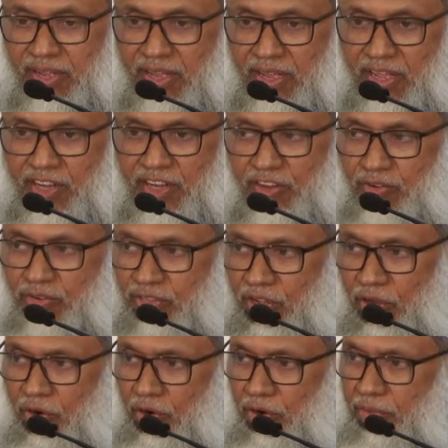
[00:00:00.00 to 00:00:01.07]
lose the
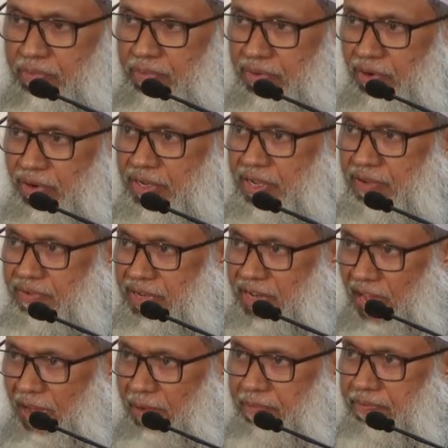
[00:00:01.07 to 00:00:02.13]
hope, don't give it
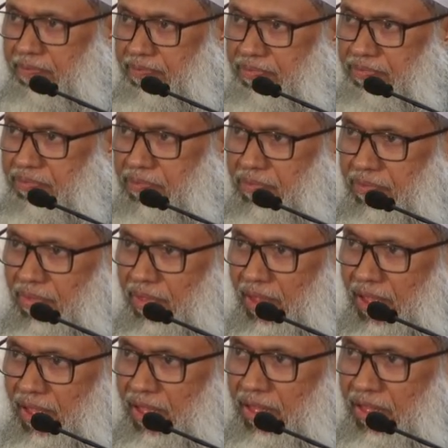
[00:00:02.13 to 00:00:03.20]
up.
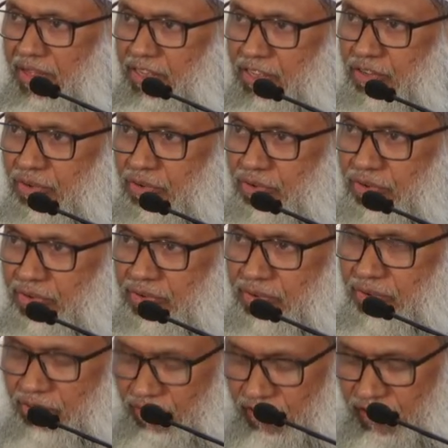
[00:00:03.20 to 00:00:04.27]
So
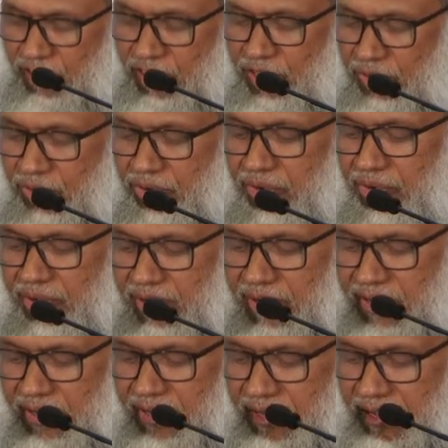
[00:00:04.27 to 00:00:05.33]
continue
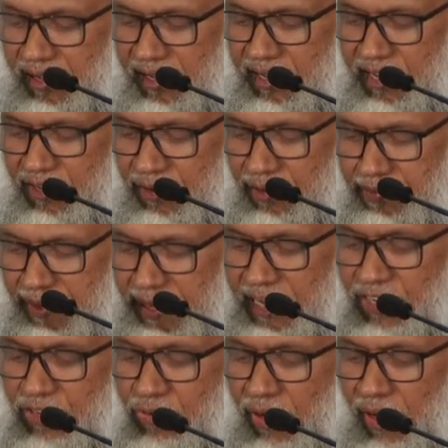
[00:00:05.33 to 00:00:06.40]
in your plea
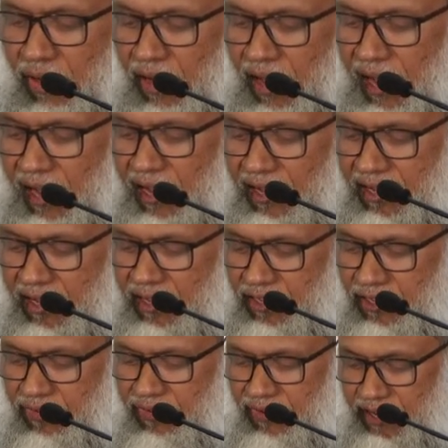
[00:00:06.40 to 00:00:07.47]
to Allah
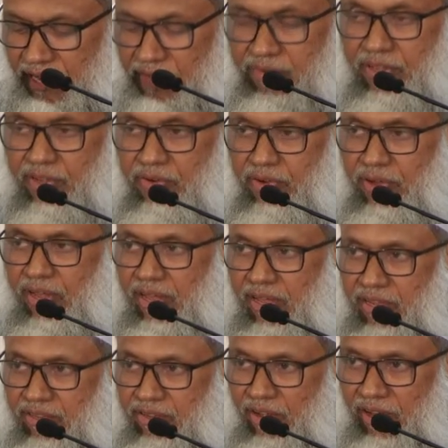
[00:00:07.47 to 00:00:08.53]
to forgive you.
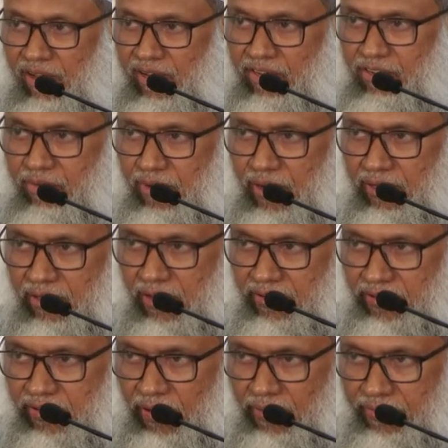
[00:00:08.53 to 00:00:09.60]
So Allah subhanahu wa ta'ala
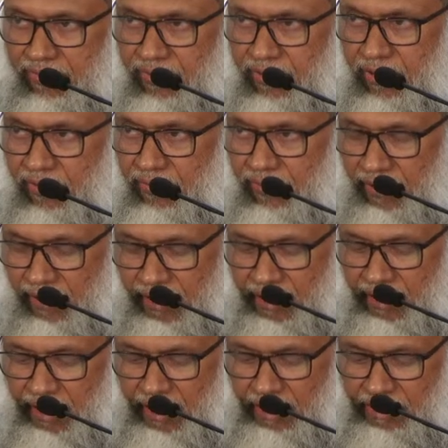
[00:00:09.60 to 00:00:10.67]
is oft forgivable,
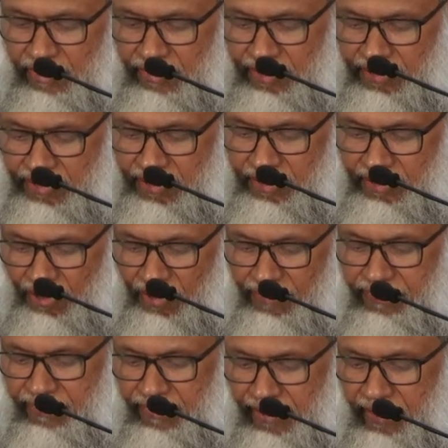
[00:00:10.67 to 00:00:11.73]
uh, is, is
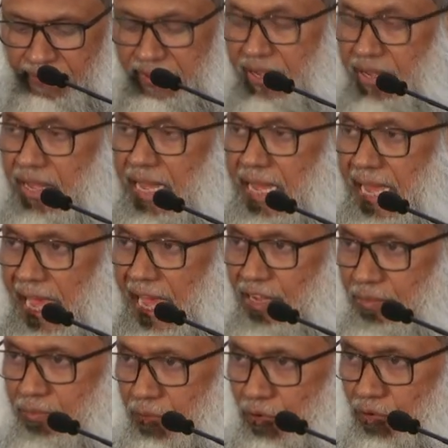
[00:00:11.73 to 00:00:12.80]
oft forgiving
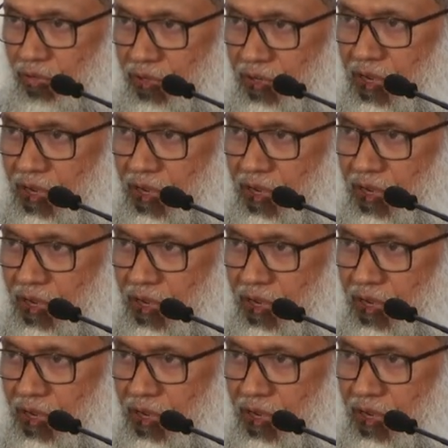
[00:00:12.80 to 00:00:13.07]
and most